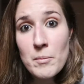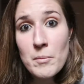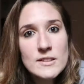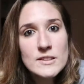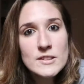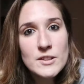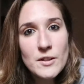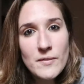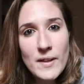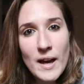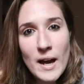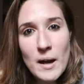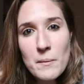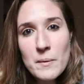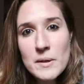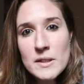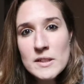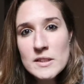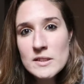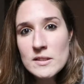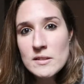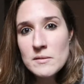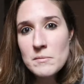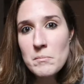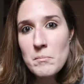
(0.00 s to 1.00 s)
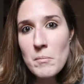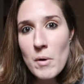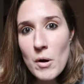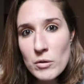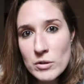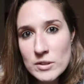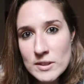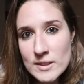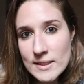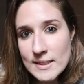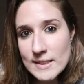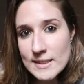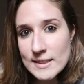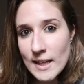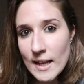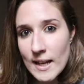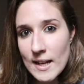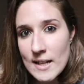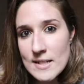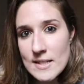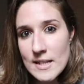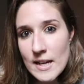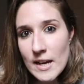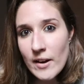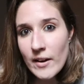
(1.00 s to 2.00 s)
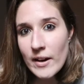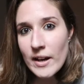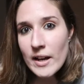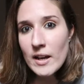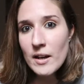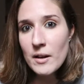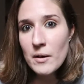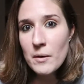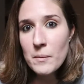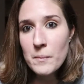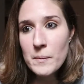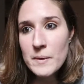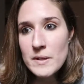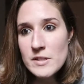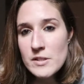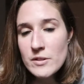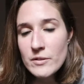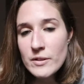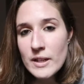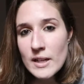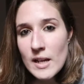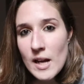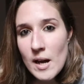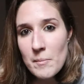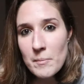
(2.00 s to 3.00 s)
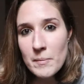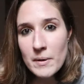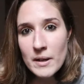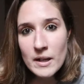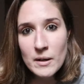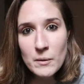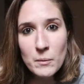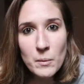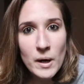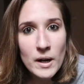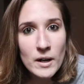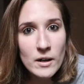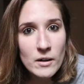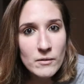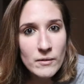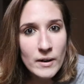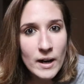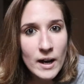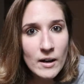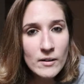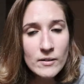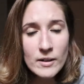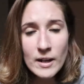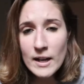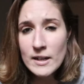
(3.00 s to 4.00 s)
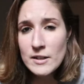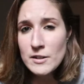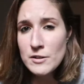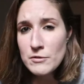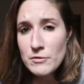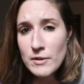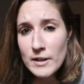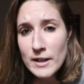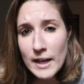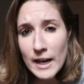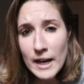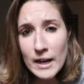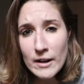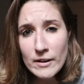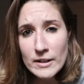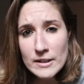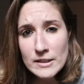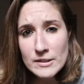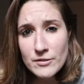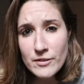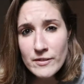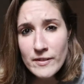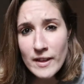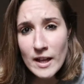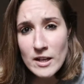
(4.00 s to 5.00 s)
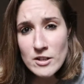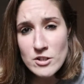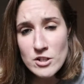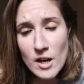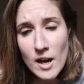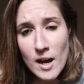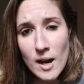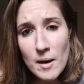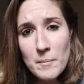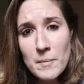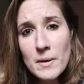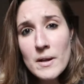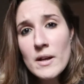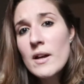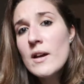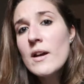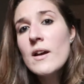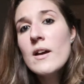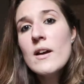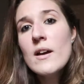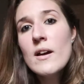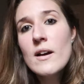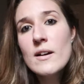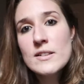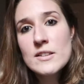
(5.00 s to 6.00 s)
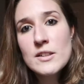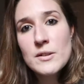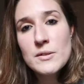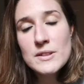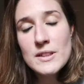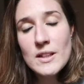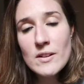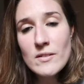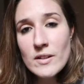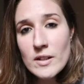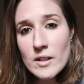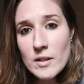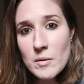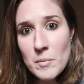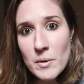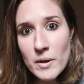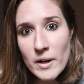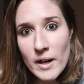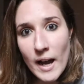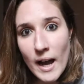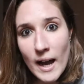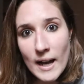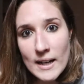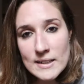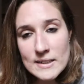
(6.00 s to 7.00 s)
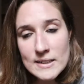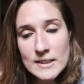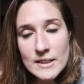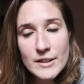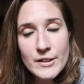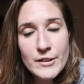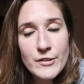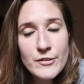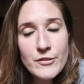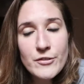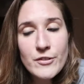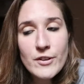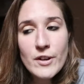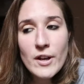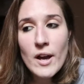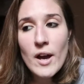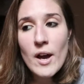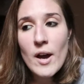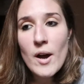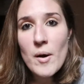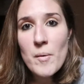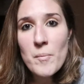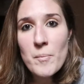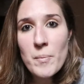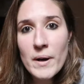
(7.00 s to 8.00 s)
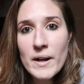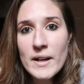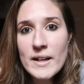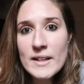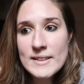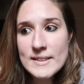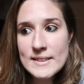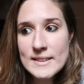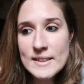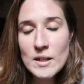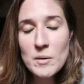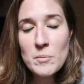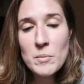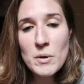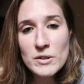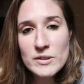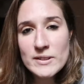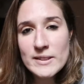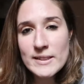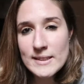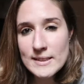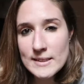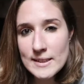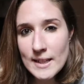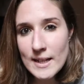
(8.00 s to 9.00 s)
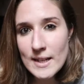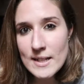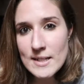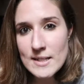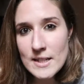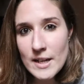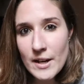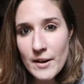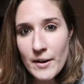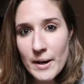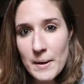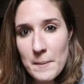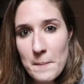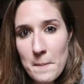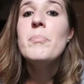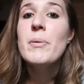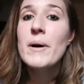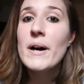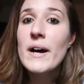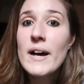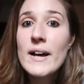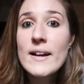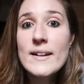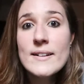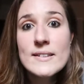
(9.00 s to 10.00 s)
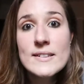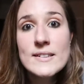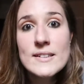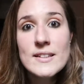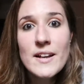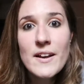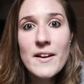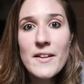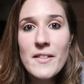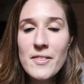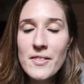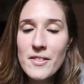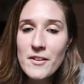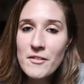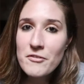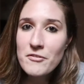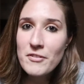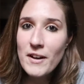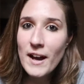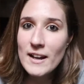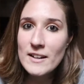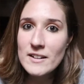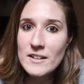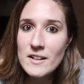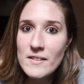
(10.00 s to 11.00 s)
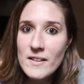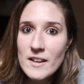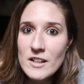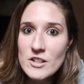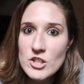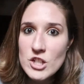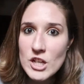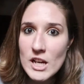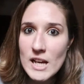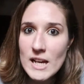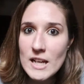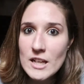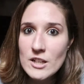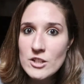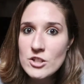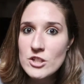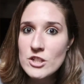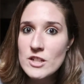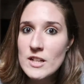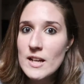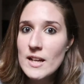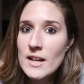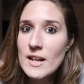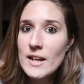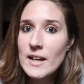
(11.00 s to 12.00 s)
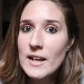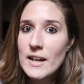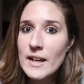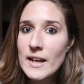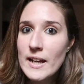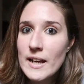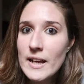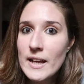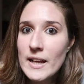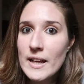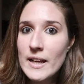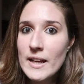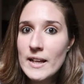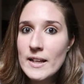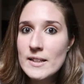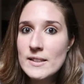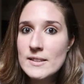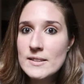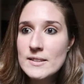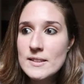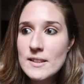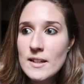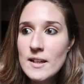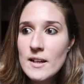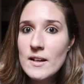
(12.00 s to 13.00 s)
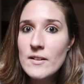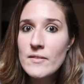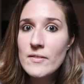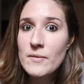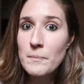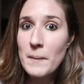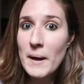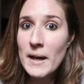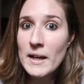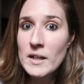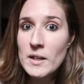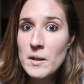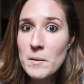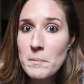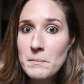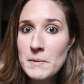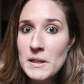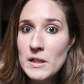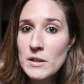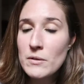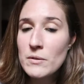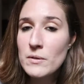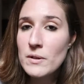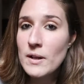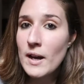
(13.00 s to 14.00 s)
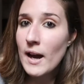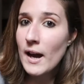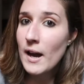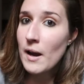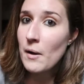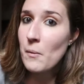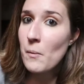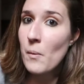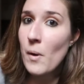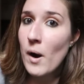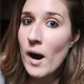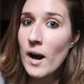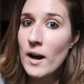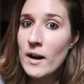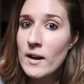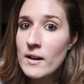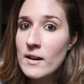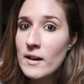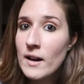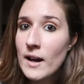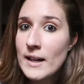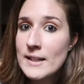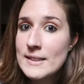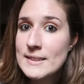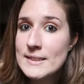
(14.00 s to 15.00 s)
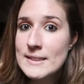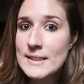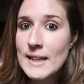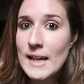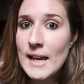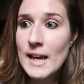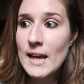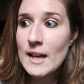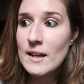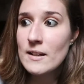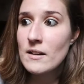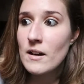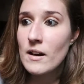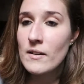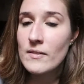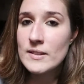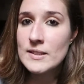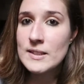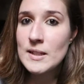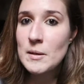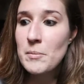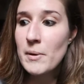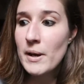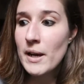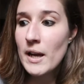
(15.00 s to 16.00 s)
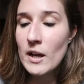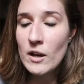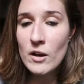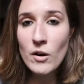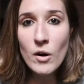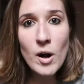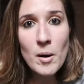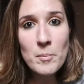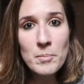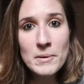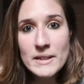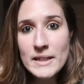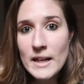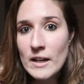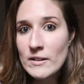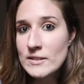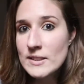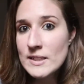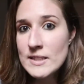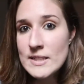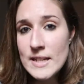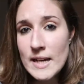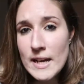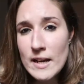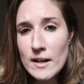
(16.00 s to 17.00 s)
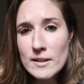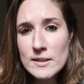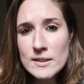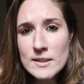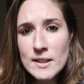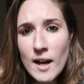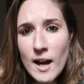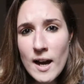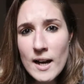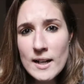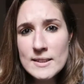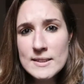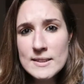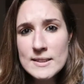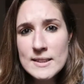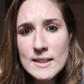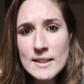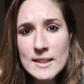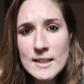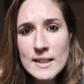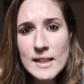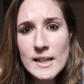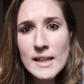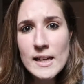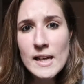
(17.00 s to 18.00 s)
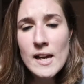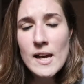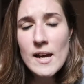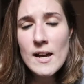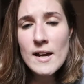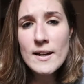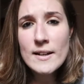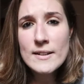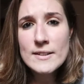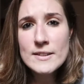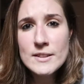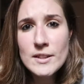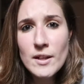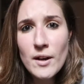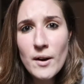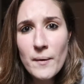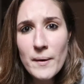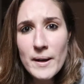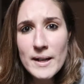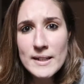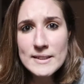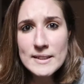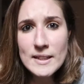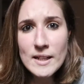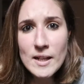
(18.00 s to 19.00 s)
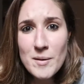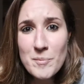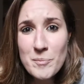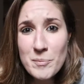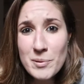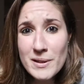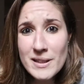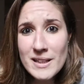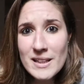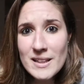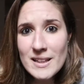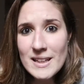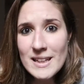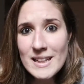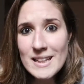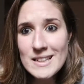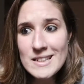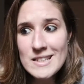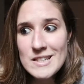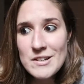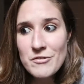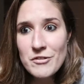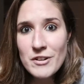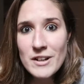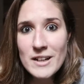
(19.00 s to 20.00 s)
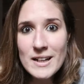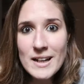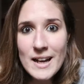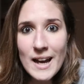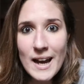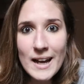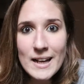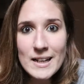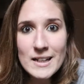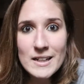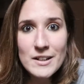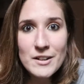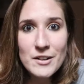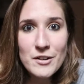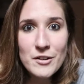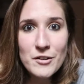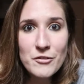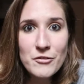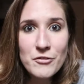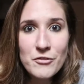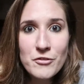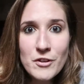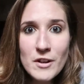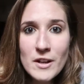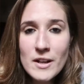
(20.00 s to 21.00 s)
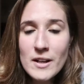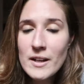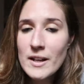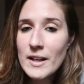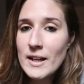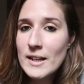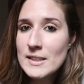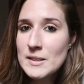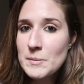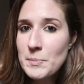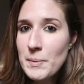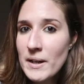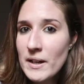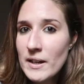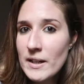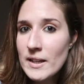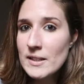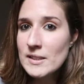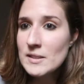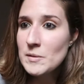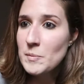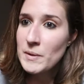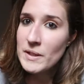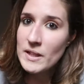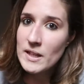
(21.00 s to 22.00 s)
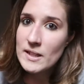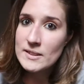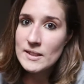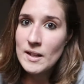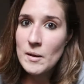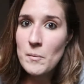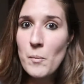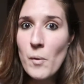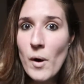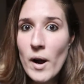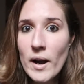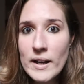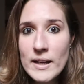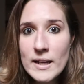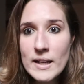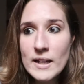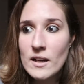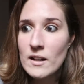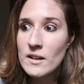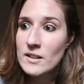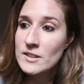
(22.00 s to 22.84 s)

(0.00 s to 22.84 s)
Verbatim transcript: so that one's mostly sedentary. We do get up and walk around. I do run errands for that job. So it's a little more active, but it's still mostly sedentary. But the factor that changed is my commute. I walk, I stand on the subway, I go up and down stairs constantly. So it's a completely different kind of experience because I'm walking